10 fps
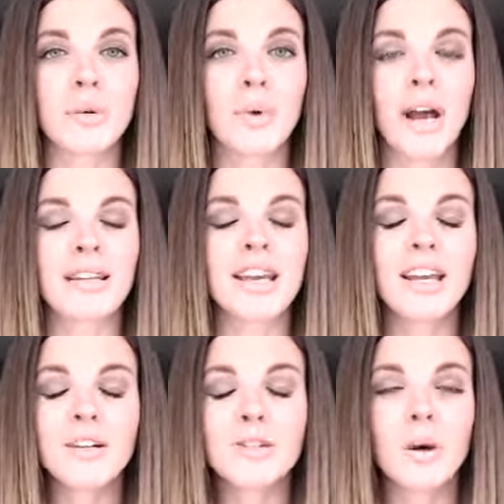brand? I
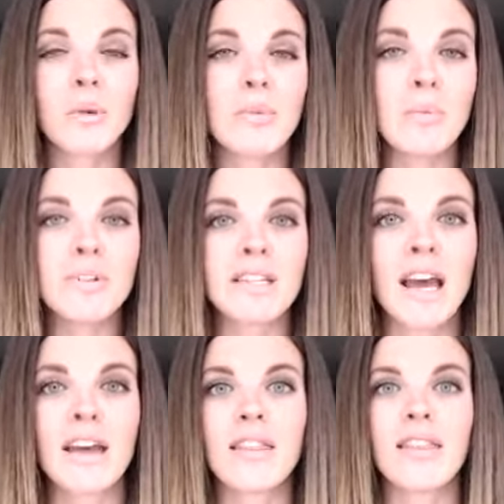hear so many people
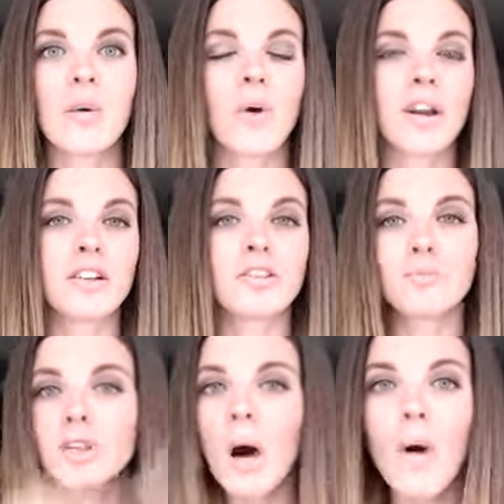say that they want to
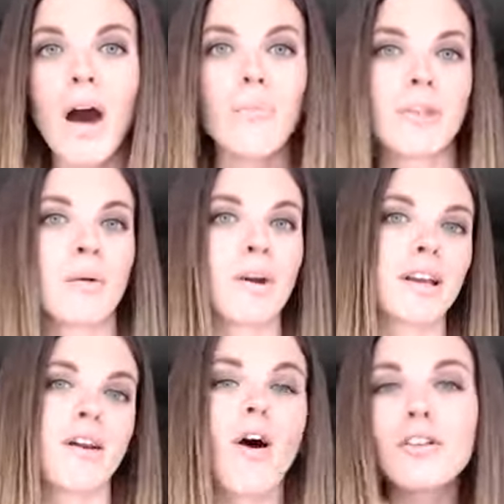blow up and they want to
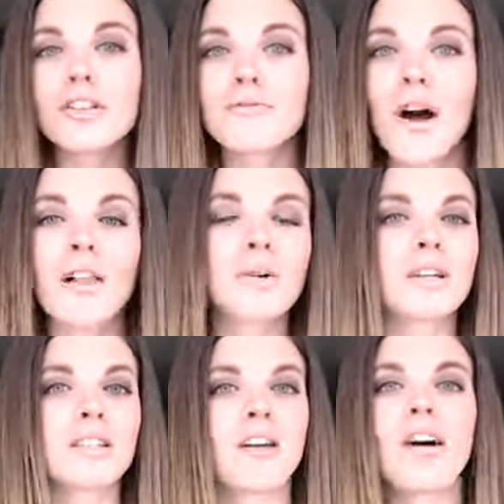get all these
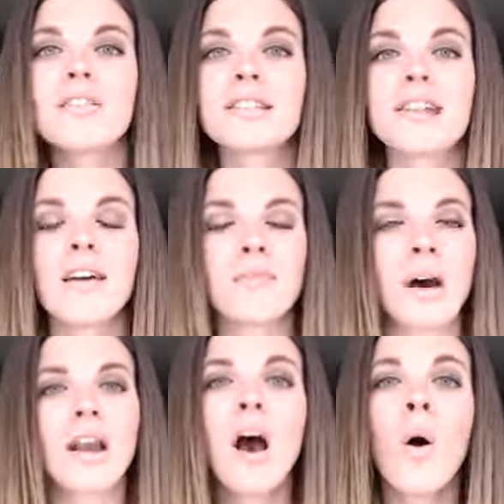followers and all this stuff,
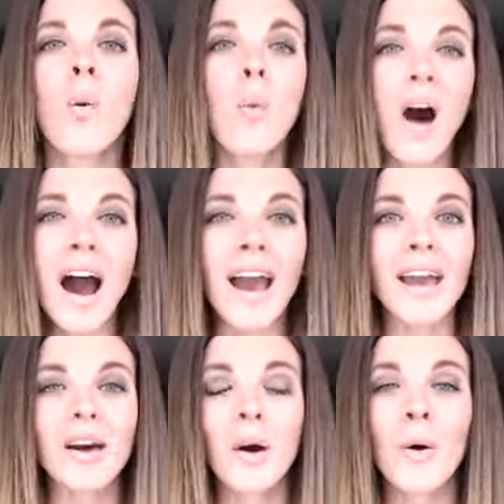but why?